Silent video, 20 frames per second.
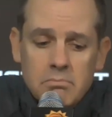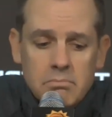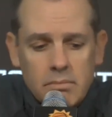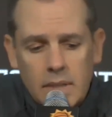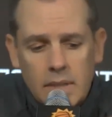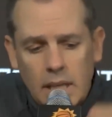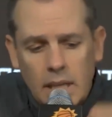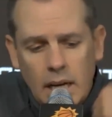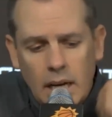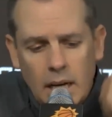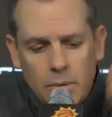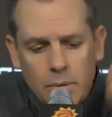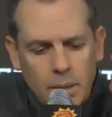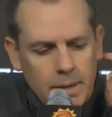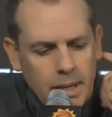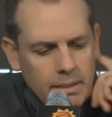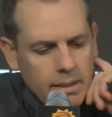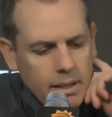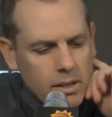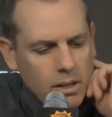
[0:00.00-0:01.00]
Yeah, well, I mean,
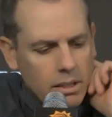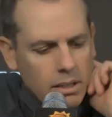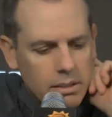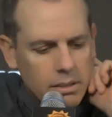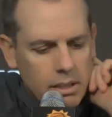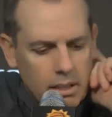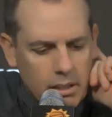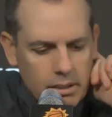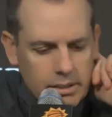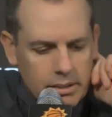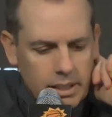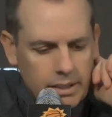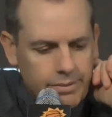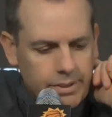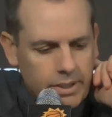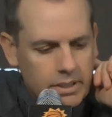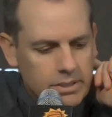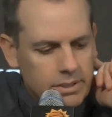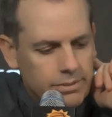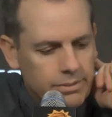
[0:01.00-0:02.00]
I think our
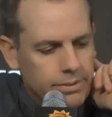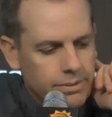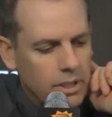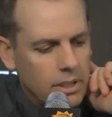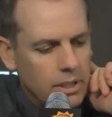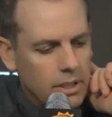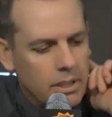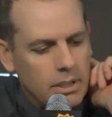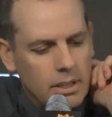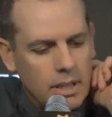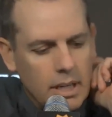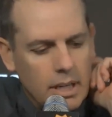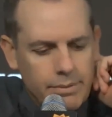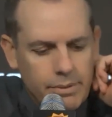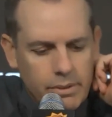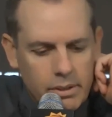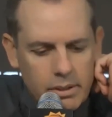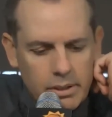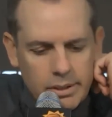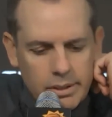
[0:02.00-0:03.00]
defensive
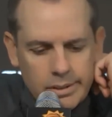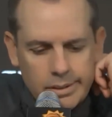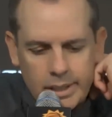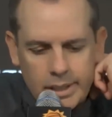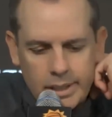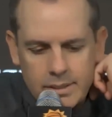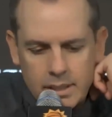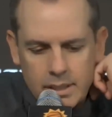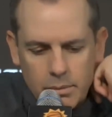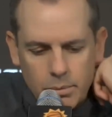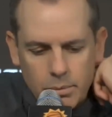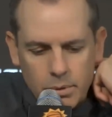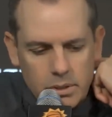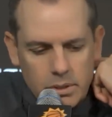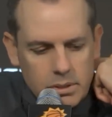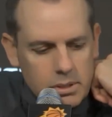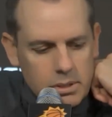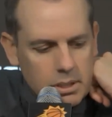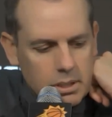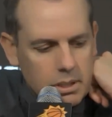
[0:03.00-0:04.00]
effort and intensity
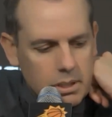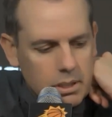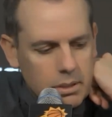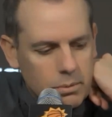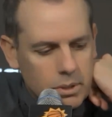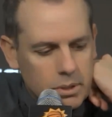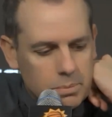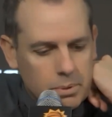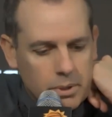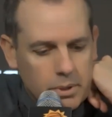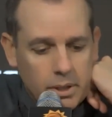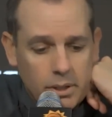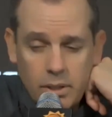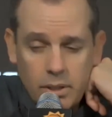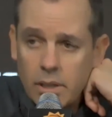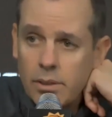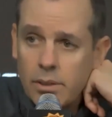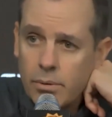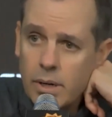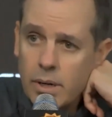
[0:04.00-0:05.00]
was pretty
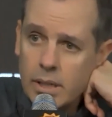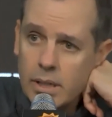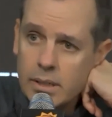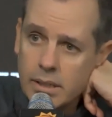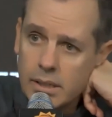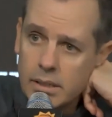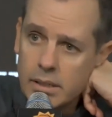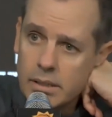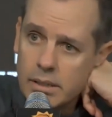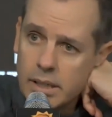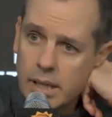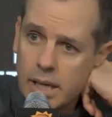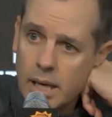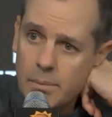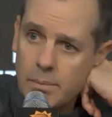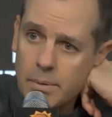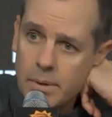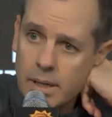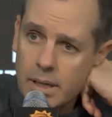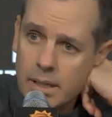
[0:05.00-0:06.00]
good throughout the
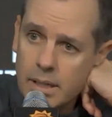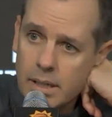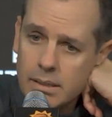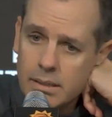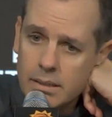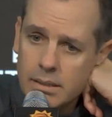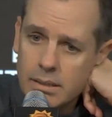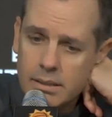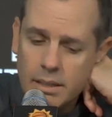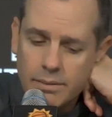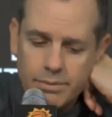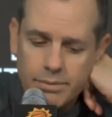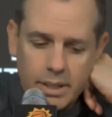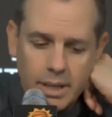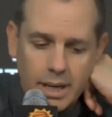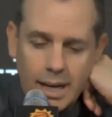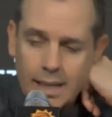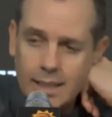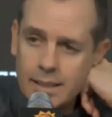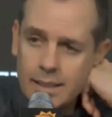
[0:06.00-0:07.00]
game. It definitely
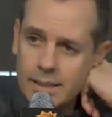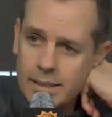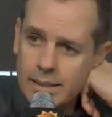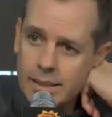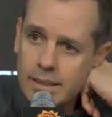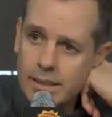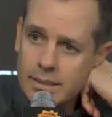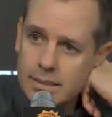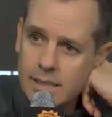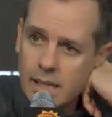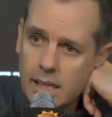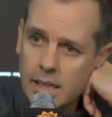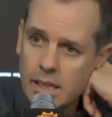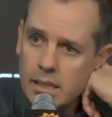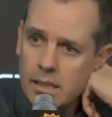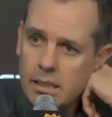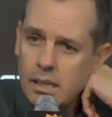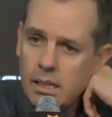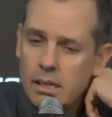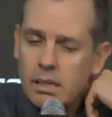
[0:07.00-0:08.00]
heightened in the
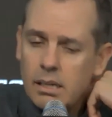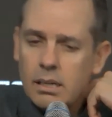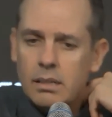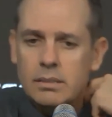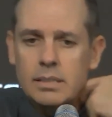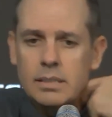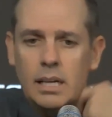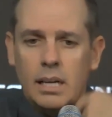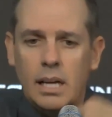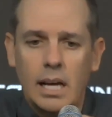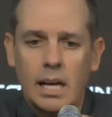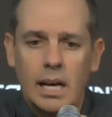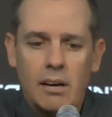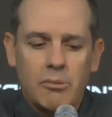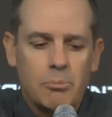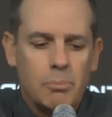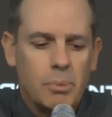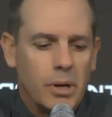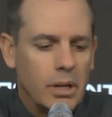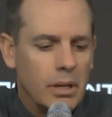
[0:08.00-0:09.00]
second half,
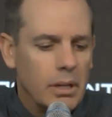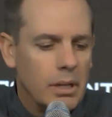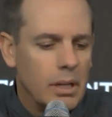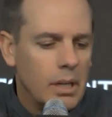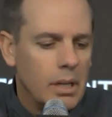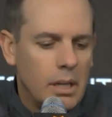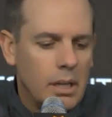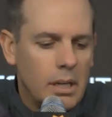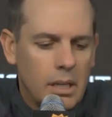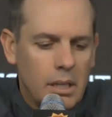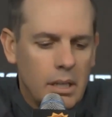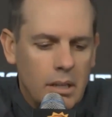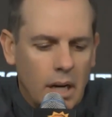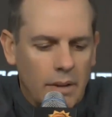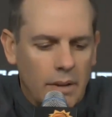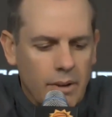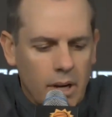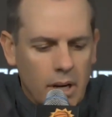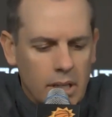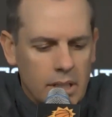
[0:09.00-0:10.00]
but you know, I
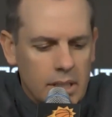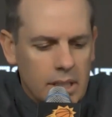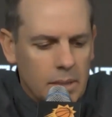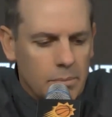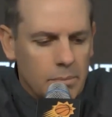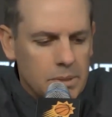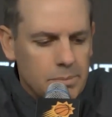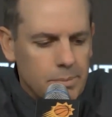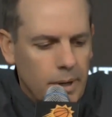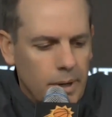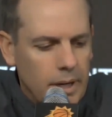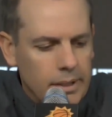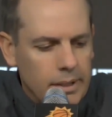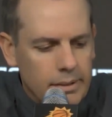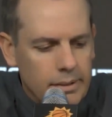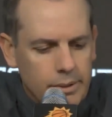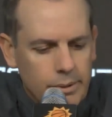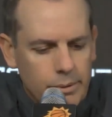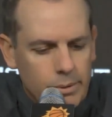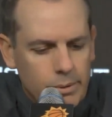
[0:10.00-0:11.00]
thought our team
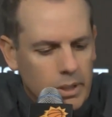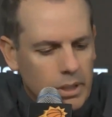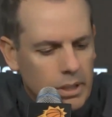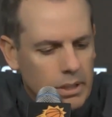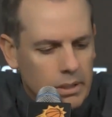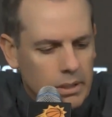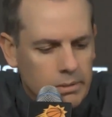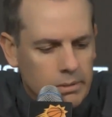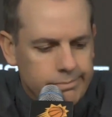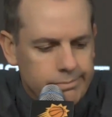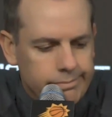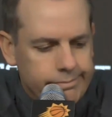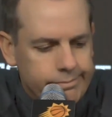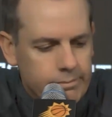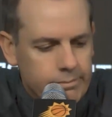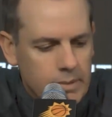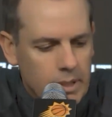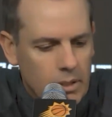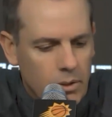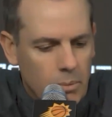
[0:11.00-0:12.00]
responded to
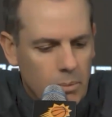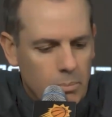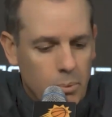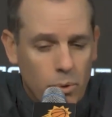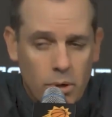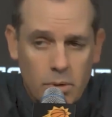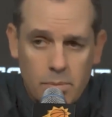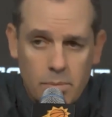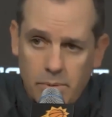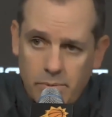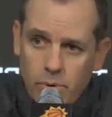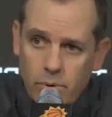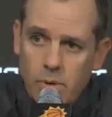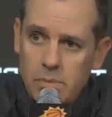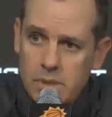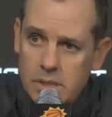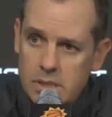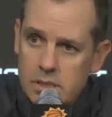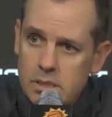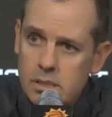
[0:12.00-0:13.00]
a poor
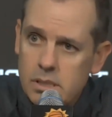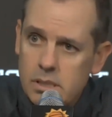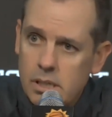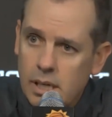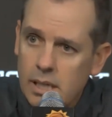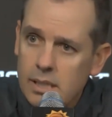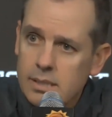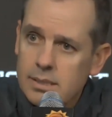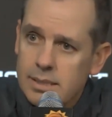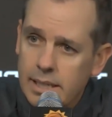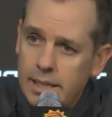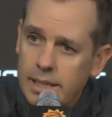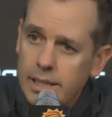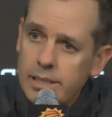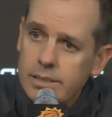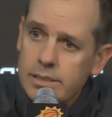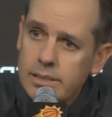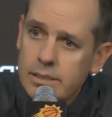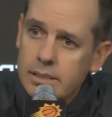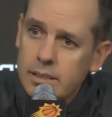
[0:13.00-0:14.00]
performance against the
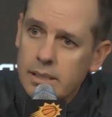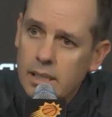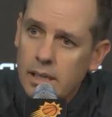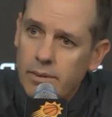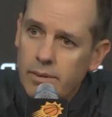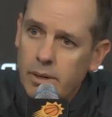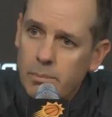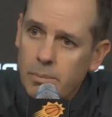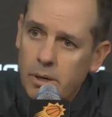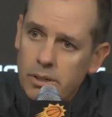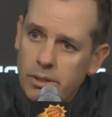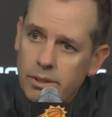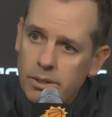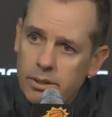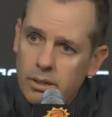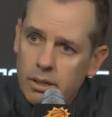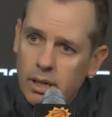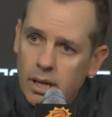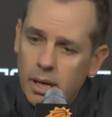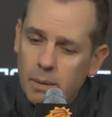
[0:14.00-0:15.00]
Knicks, giving up
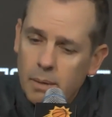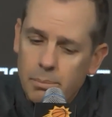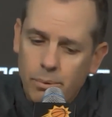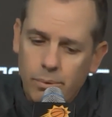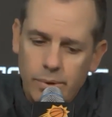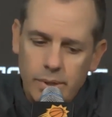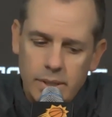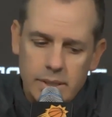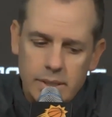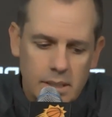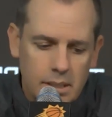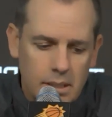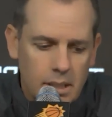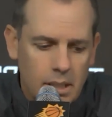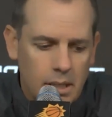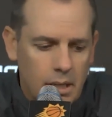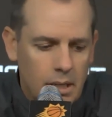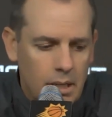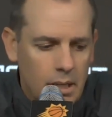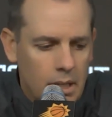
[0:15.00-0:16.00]
139 points, and
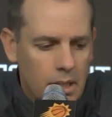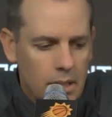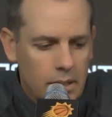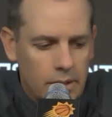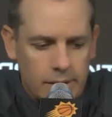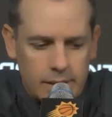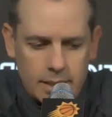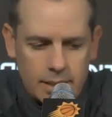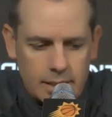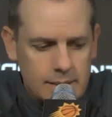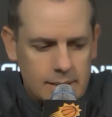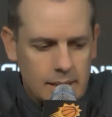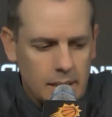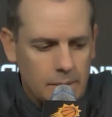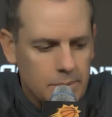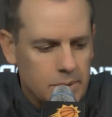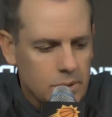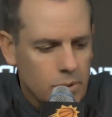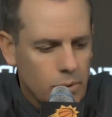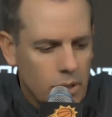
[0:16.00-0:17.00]
this
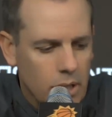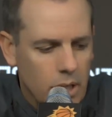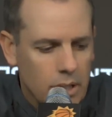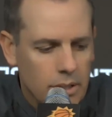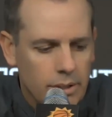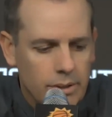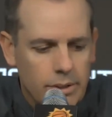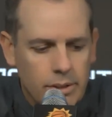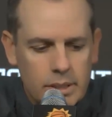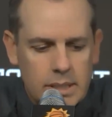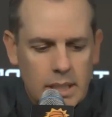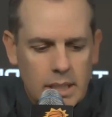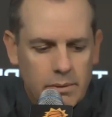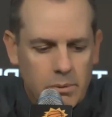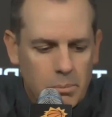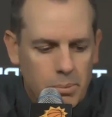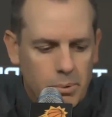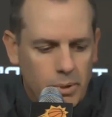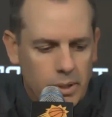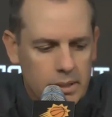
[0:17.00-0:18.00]
team scored
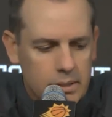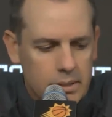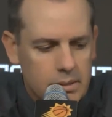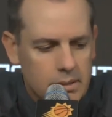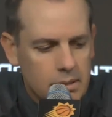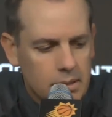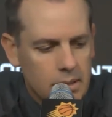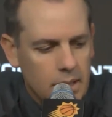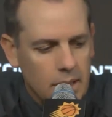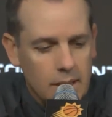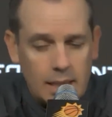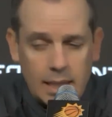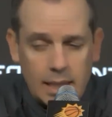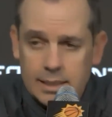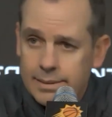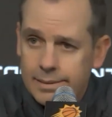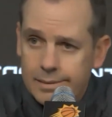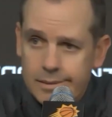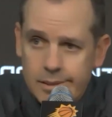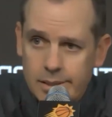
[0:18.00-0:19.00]
137 points
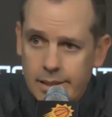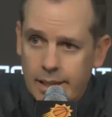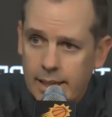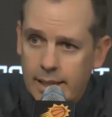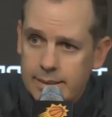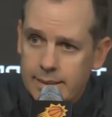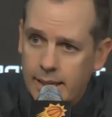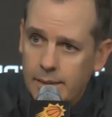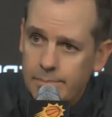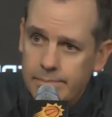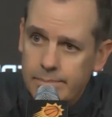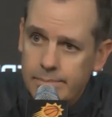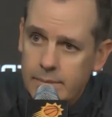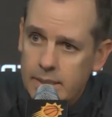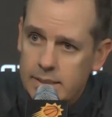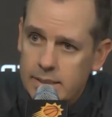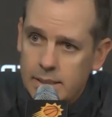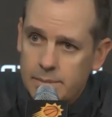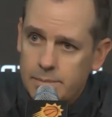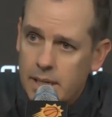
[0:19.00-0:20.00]
last game.
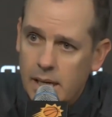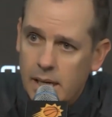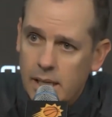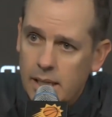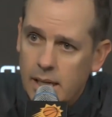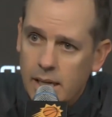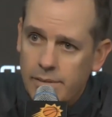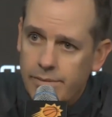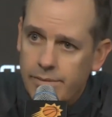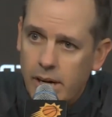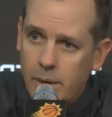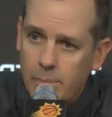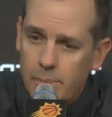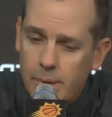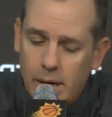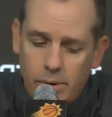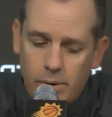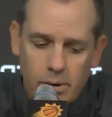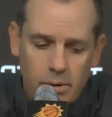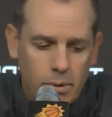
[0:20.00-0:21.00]
This team's got a lot of
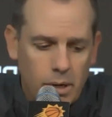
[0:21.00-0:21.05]
firepower.